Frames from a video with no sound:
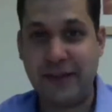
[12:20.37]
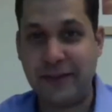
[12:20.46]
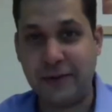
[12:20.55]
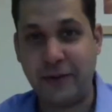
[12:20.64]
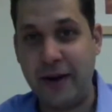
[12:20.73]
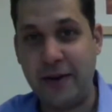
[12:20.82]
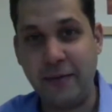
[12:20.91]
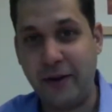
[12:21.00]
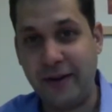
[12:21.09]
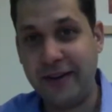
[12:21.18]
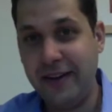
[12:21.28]
that's great,
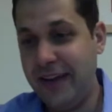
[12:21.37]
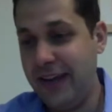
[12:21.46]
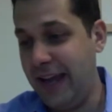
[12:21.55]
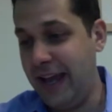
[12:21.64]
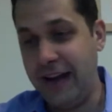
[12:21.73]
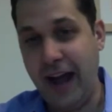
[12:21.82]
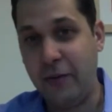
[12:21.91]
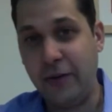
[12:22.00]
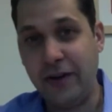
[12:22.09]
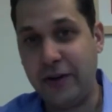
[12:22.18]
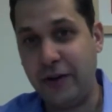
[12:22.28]
Mark. And I
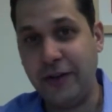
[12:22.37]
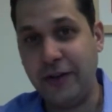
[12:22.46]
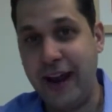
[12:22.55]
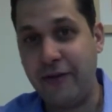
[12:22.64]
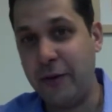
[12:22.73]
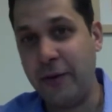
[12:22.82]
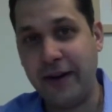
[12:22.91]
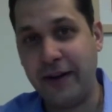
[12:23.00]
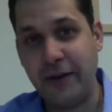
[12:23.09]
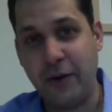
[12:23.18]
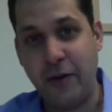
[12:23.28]
would encourage
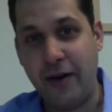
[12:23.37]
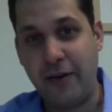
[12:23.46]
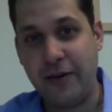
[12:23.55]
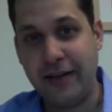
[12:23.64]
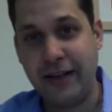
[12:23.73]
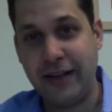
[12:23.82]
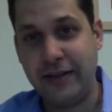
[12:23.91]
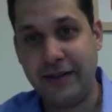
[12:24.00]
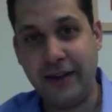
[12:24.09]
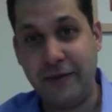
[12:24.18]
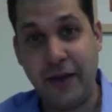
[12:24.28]
everybody to go out and
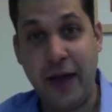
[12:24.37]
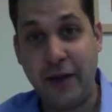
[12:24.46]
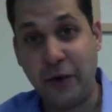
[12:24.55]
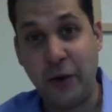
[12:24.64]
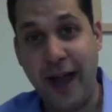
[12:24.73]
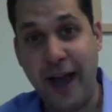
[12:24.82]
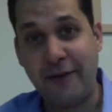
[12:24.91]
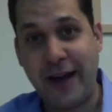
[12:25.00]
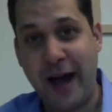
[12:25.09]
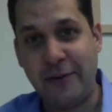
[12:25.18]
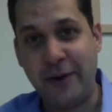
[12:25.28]
get, uh, don't have a
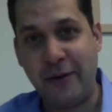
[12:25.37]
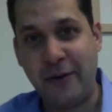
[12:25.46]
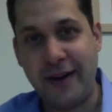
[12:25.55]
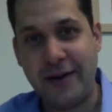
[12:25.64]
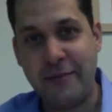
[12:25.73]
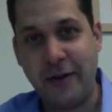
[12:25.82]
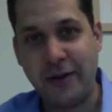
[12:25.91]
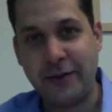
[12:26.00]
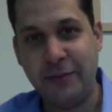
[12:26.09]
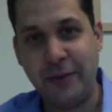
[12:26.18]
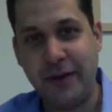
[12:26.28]
copy already,
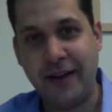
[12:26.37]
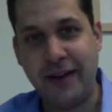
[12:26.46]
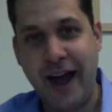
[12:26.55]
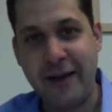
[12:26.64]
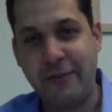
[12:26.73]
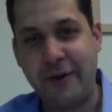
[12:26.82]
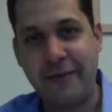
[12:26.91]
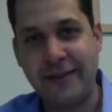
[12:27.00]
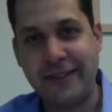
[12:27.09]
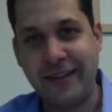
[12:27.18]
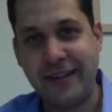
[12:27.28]
Mark's book, uh, High
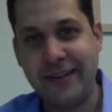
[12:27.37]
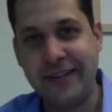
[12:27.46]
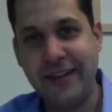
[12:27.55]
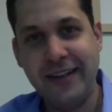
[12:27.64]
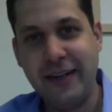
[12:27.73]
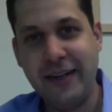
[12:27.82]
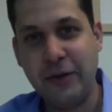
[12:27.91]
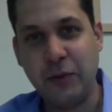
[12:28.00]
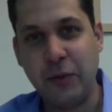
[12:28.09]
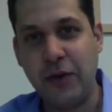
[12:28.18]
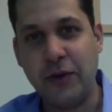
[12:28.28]
Profit Selling.
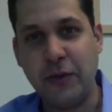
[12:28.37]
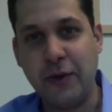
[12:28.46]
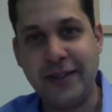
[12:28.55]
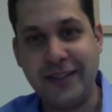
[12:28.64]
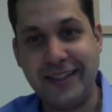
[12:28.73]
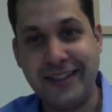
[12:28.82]
It's one of those ones that,